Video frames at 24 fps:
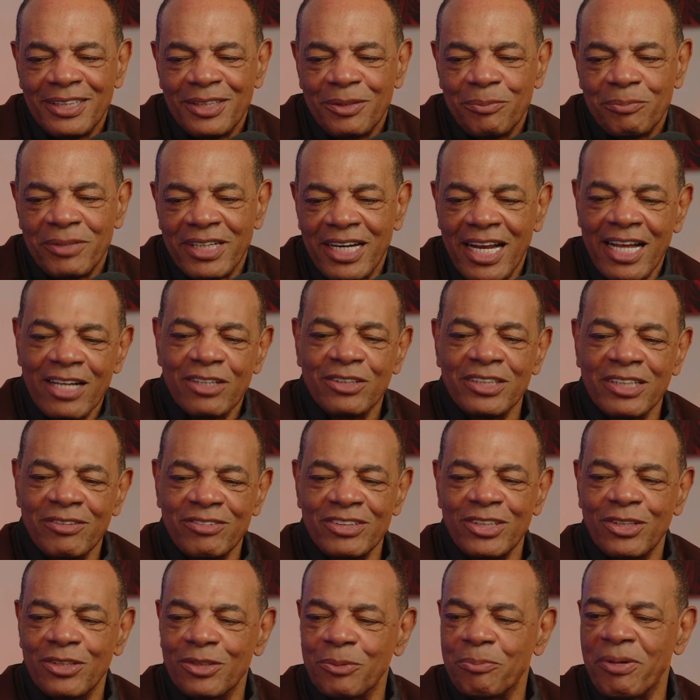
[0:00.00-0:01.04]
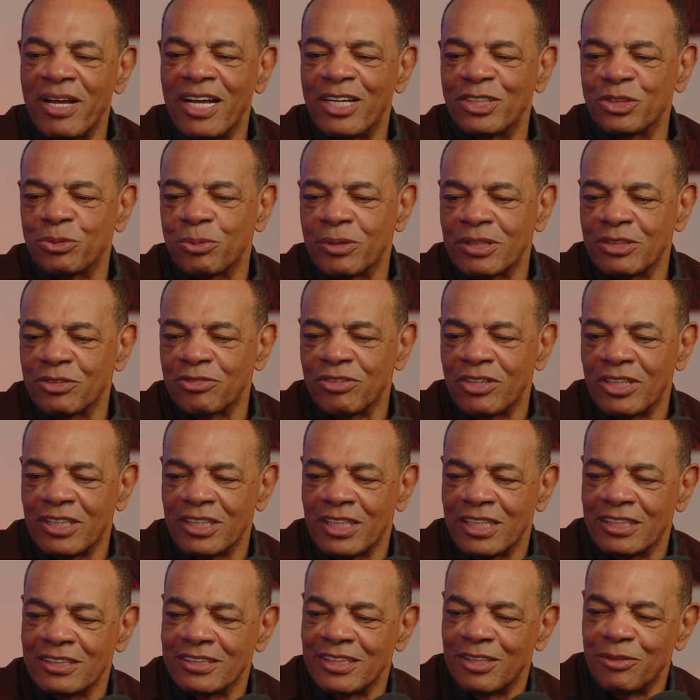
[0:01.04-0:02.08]
But I don't even know the passwords for all
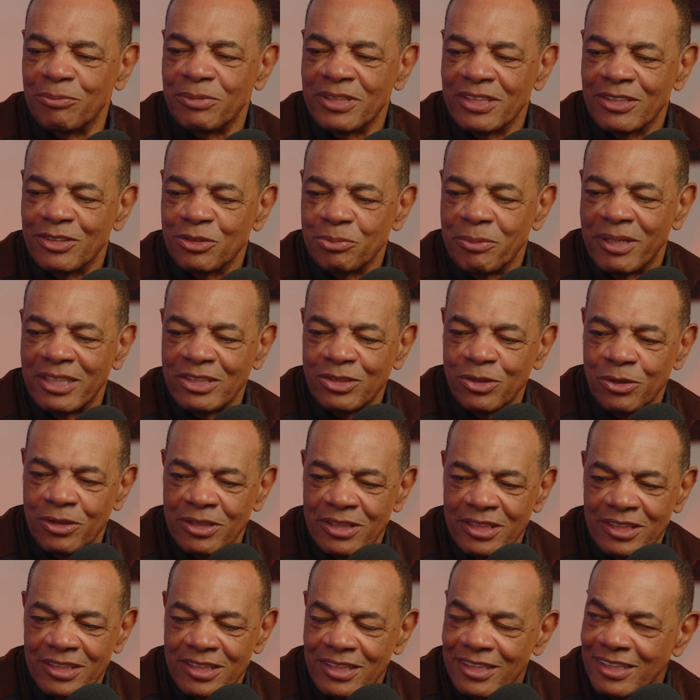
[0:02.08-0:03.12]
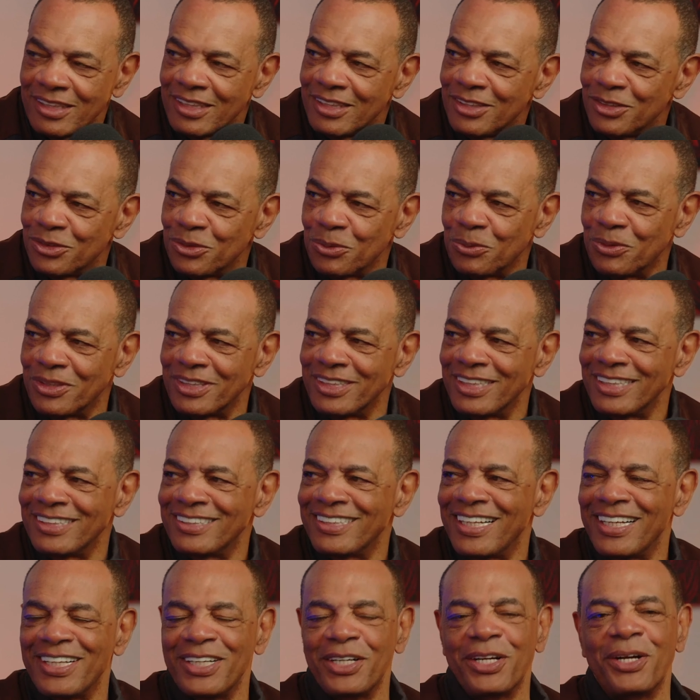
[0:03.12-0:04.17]
that stuff because my daughter is the one that
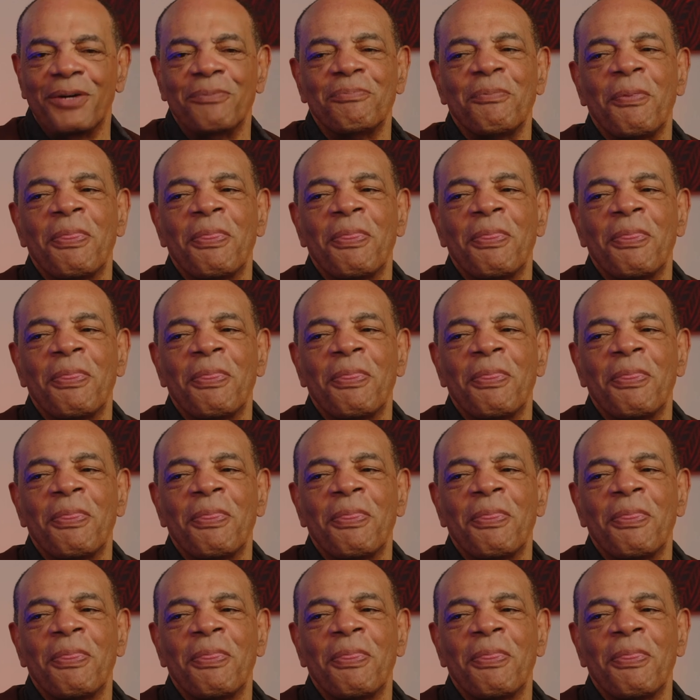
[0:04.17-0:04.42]
set it up.